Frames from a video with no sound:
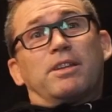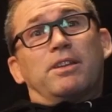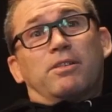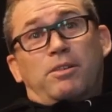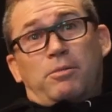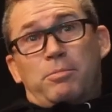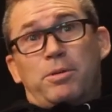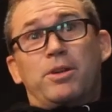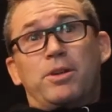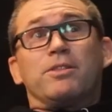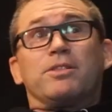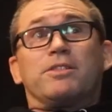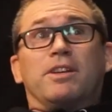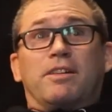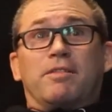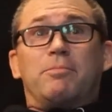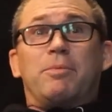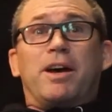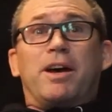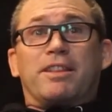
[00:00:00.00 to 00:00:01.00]
computer
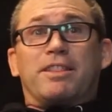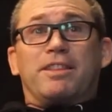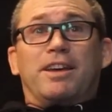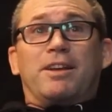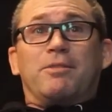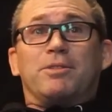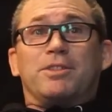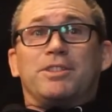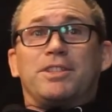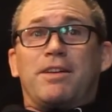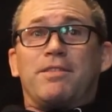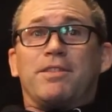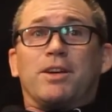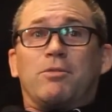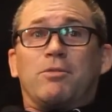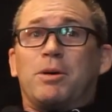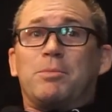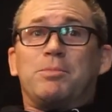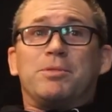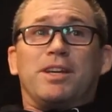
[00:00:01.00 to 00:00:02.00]
stuff back then, which having a
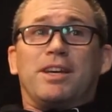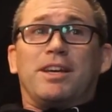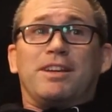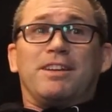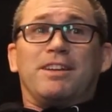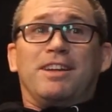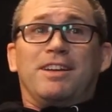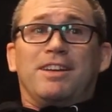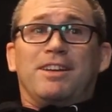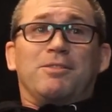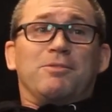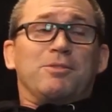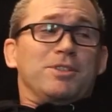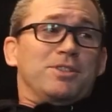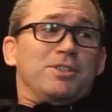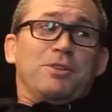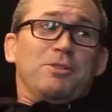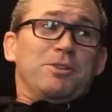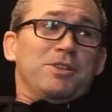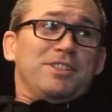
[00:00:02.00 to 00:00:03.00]
website was
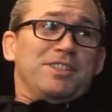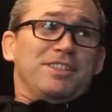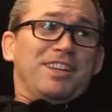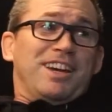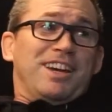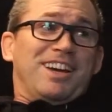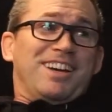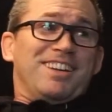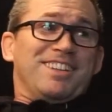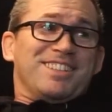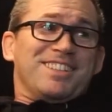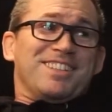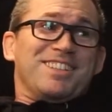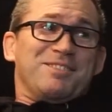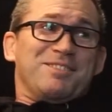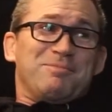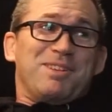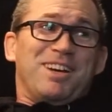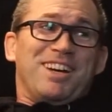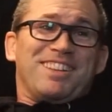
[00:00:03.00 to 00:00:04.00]
no easy task
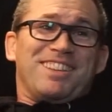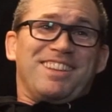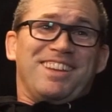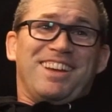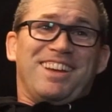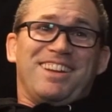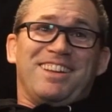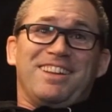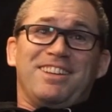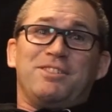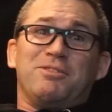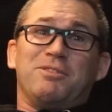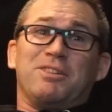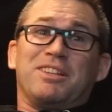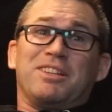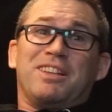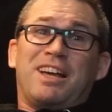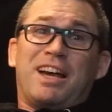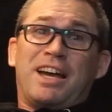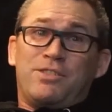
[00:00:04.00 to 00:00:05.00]
back then, and doing
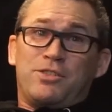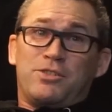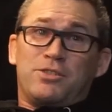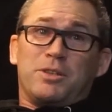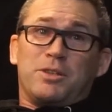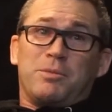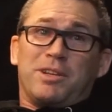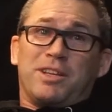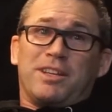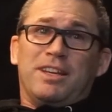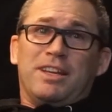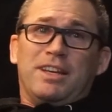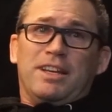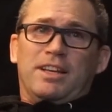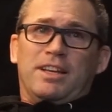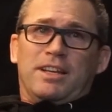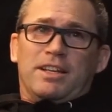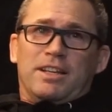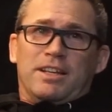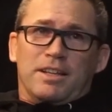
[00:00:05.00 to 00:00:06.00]
live streaming.
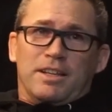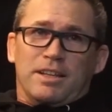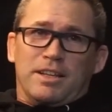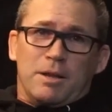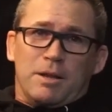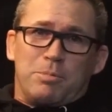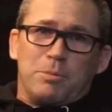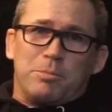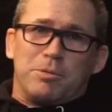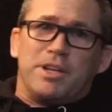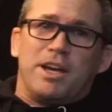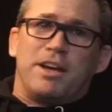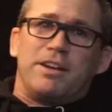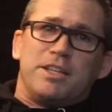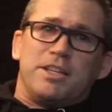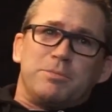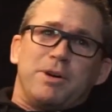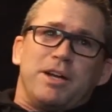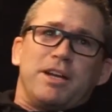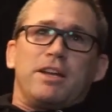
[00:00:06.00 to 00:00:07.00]
A lot of people
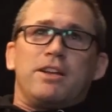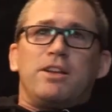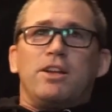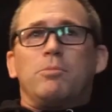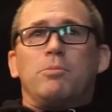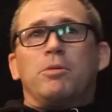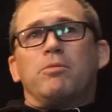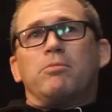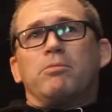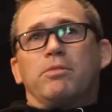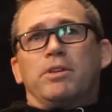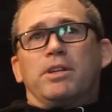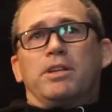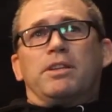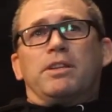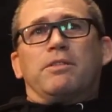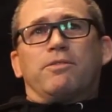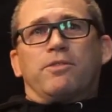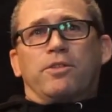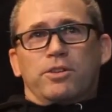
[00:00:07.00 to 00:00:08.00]
nowadays might not know, but we did
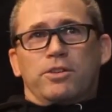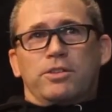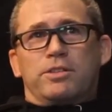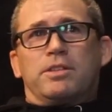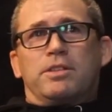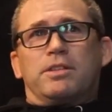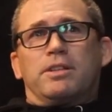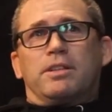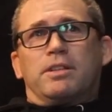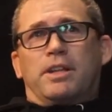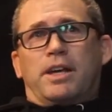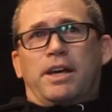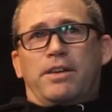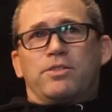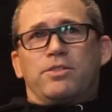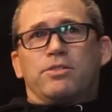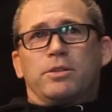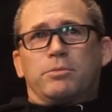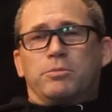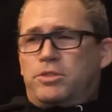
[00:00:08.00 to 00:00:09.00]
the first live
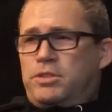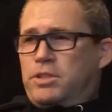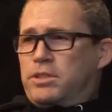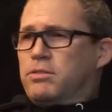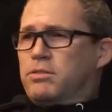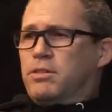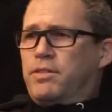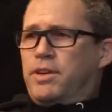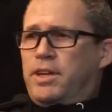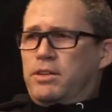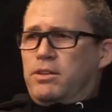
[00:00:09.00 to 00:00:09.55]
stream jiu-jitsu event,